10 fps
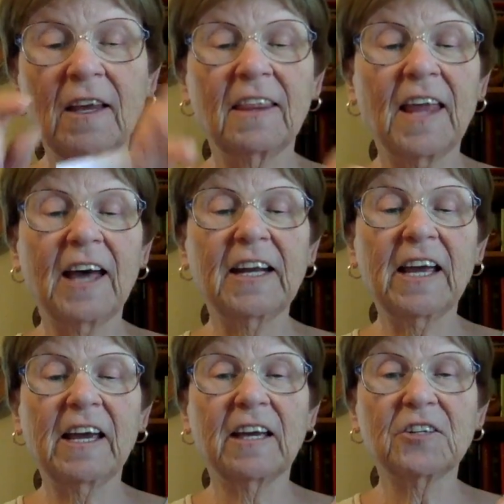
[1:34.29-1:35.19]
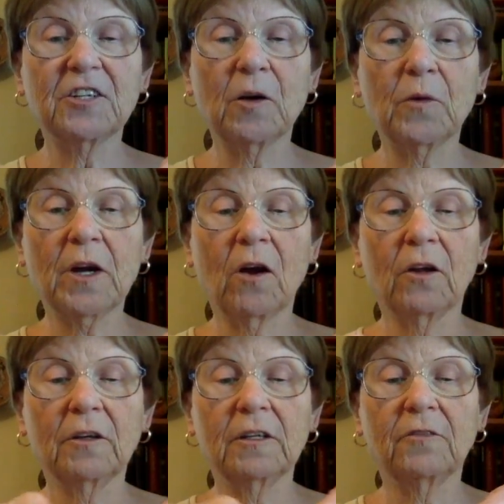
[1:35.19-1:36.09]
that edge that we
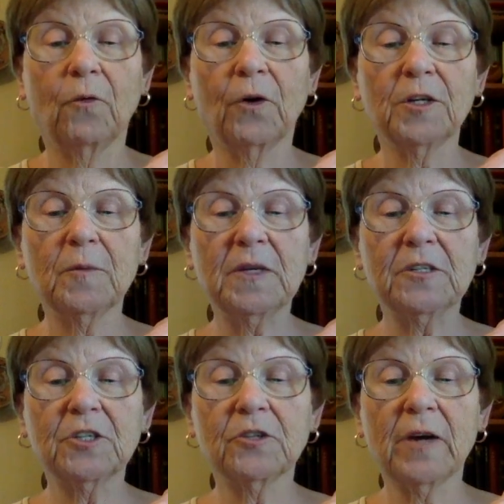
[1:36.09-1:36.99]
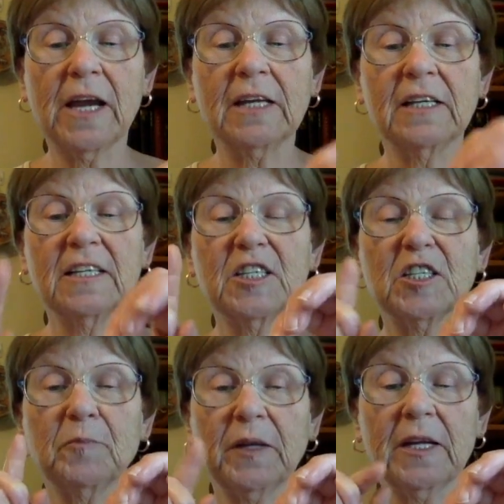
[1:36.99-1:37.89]
called for to be straight is
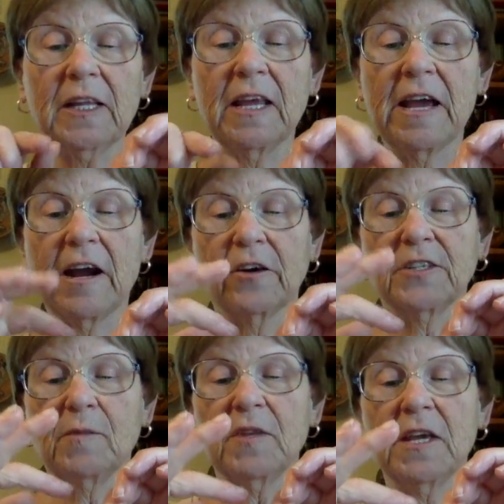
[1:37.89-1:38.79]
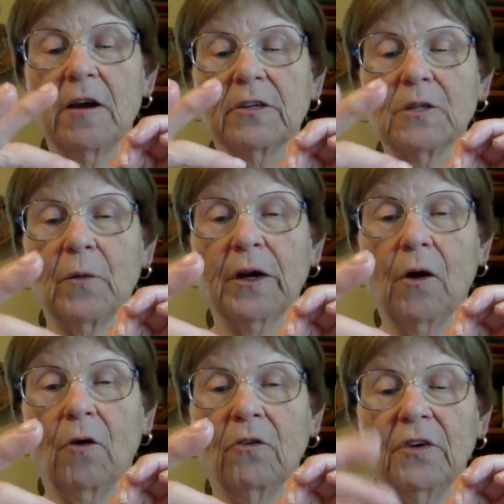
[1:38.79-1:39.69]
splitting the air. Some of the air is going
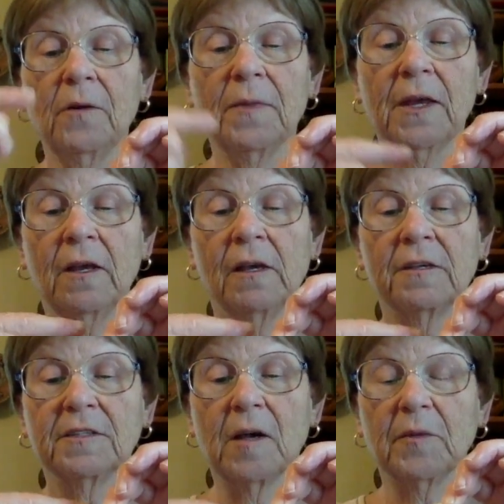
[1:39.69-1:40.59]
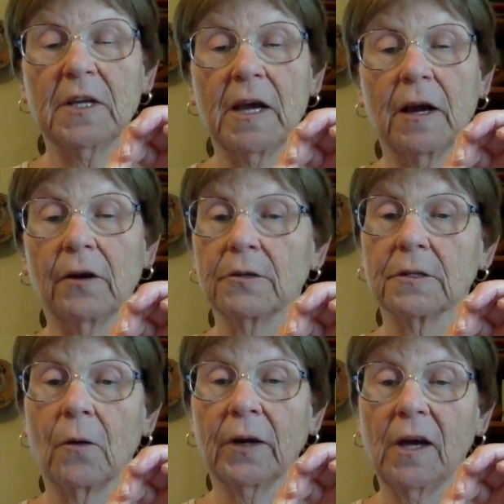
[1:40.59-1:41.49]
over, some of the air is
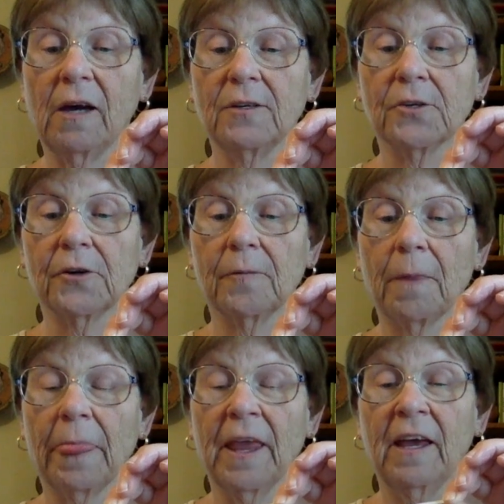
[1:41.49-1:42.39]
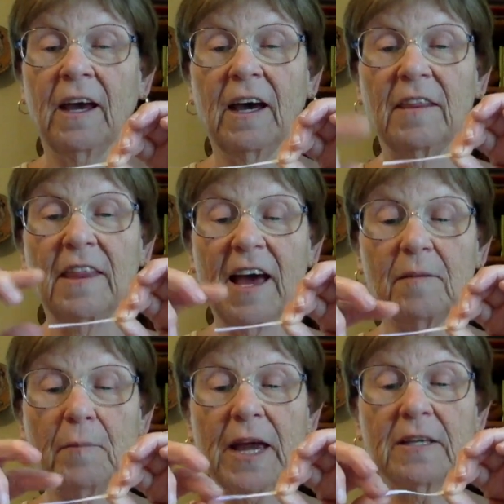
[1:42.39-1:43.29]
going under. And
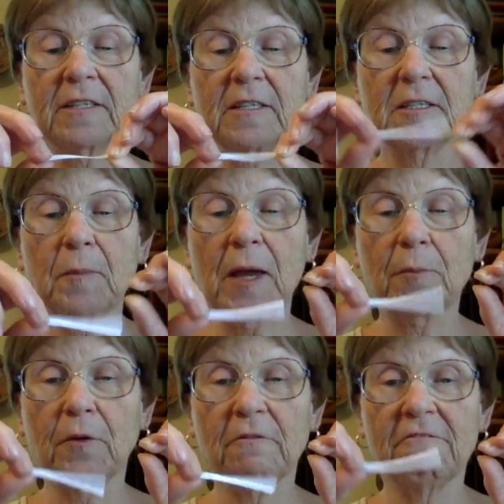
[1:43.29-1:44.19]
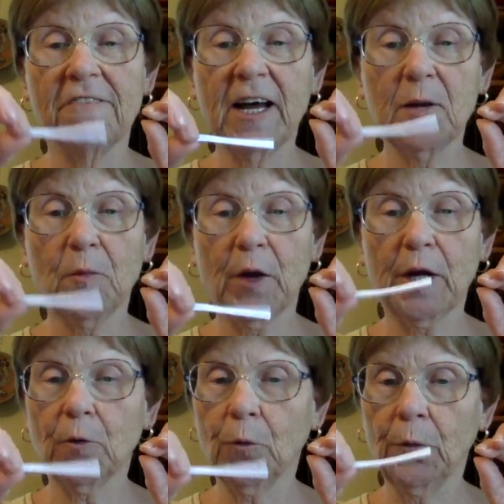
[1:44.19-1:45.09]
that makes this paper
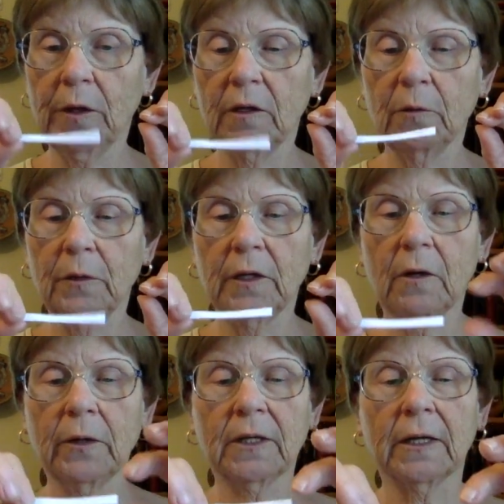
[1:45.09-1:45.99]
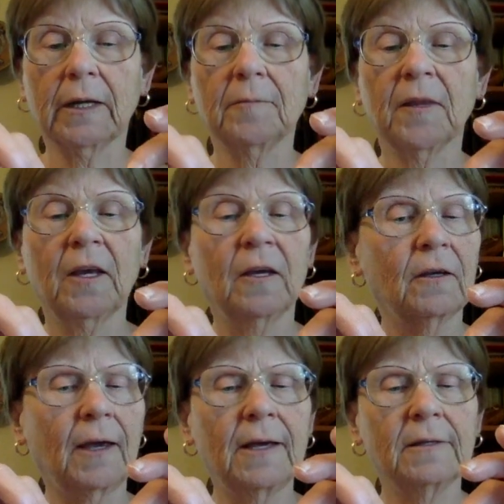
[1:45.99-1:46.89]
vibrate really, really quickly.
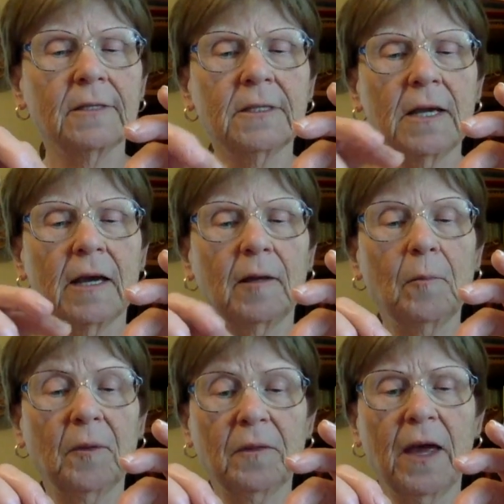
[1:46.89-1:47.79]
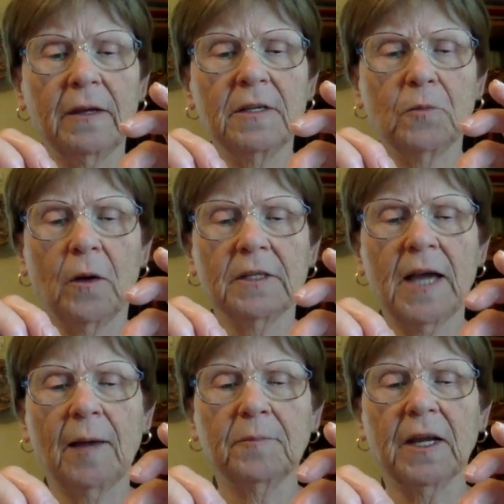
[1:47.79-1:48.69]
Can't see it, but that is what's
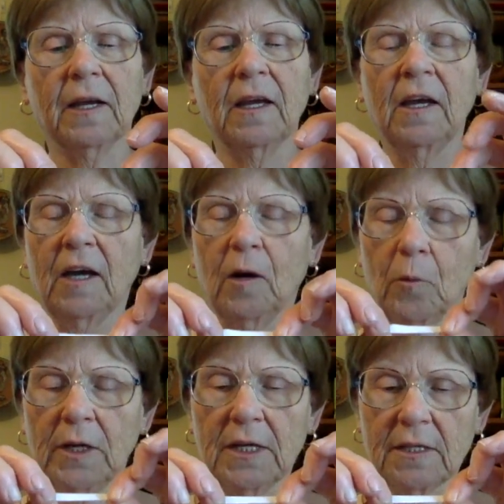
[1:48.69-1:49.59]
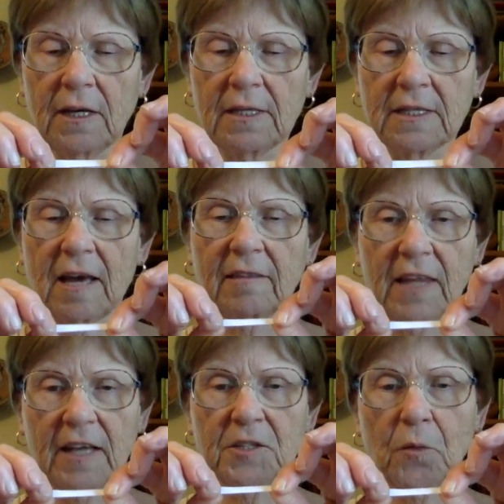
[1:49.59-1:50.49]
happening. And when it does that,
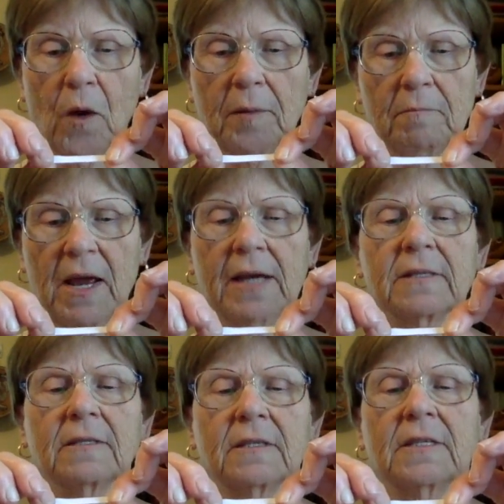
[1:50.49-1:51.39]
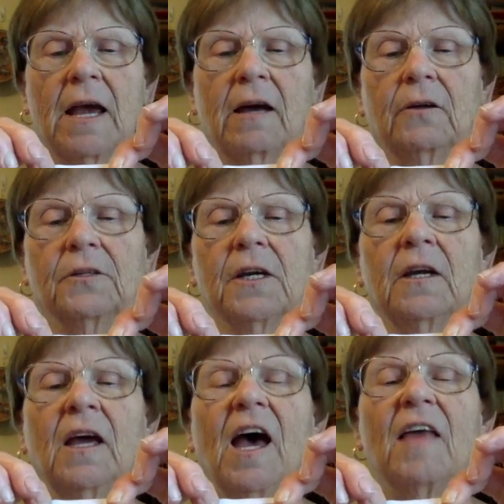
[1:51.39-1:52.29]
that's what makes the sound.
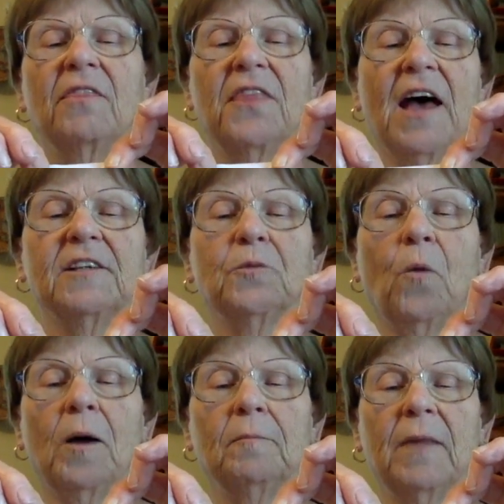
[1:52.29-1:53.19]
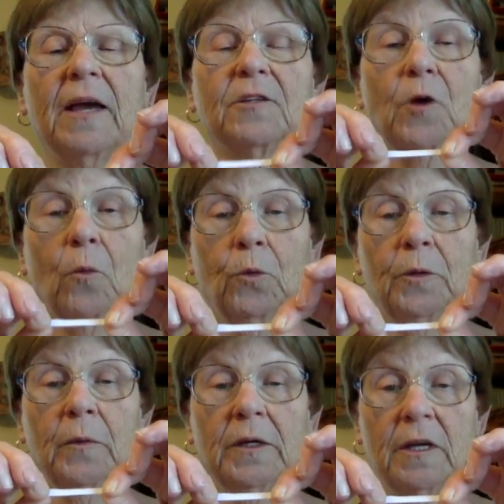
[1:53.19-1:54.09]
And that's what makes
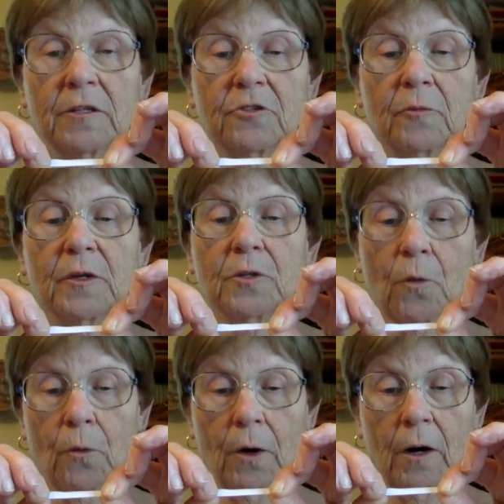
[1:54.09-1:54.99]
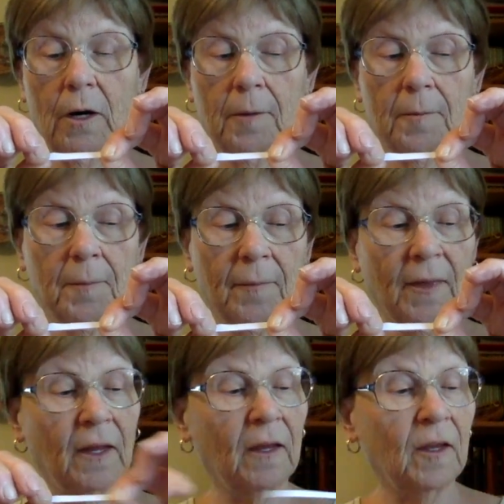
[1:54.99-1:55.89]
woodwind instruments work.
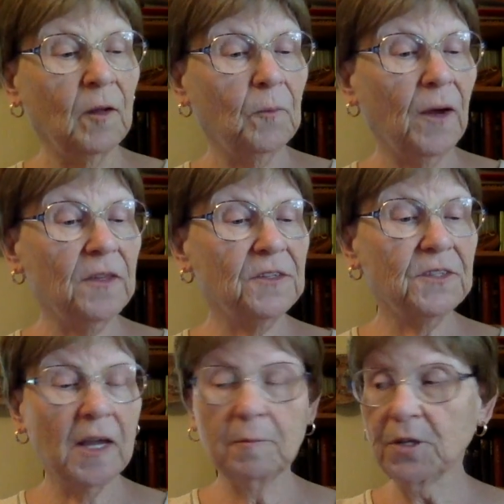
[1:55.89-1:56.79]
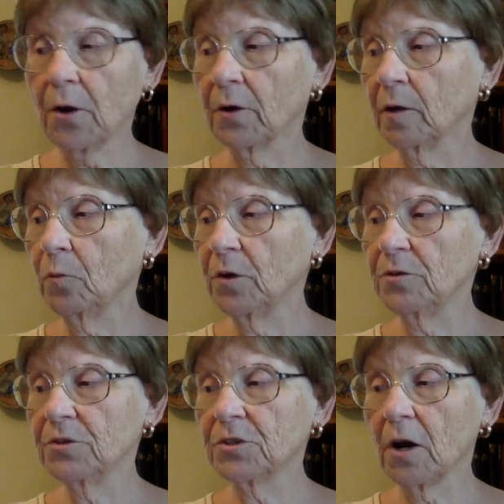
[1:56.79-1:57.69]
By the same token, when
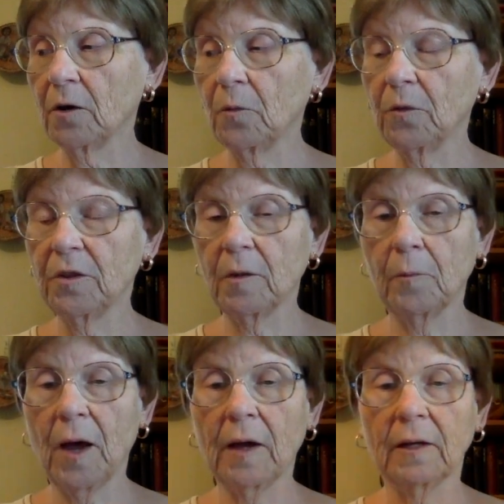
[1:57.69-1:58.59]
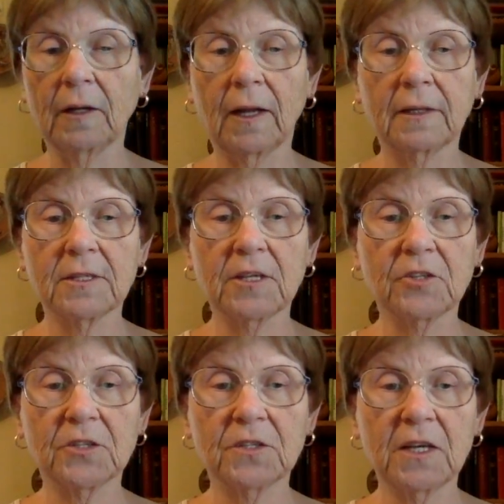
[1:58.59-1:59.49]
you start with a bottle
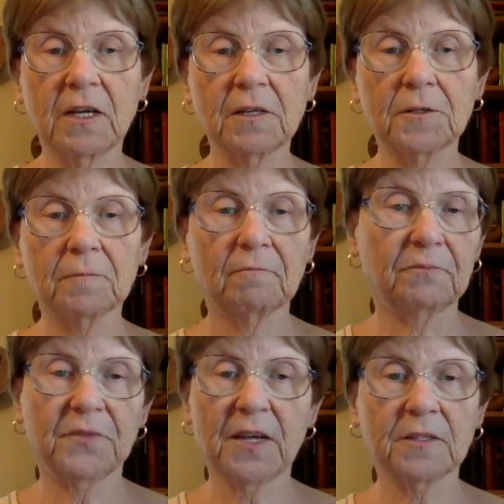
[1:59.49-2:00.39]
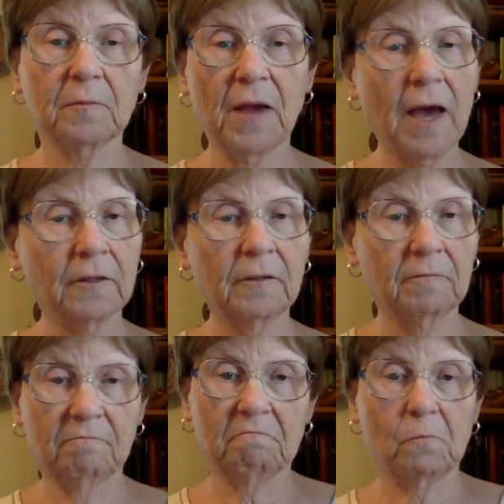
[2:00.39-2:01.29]
such as this, does it matter
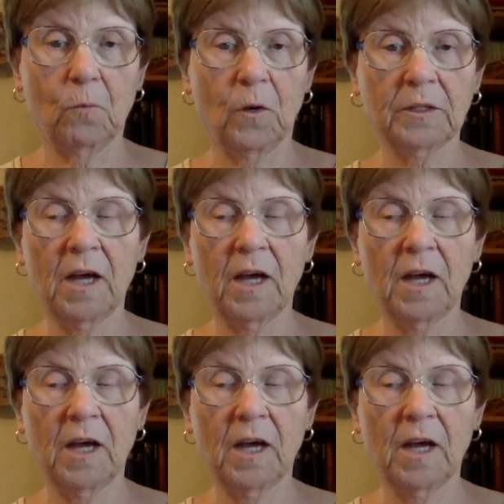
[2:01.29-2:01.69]
what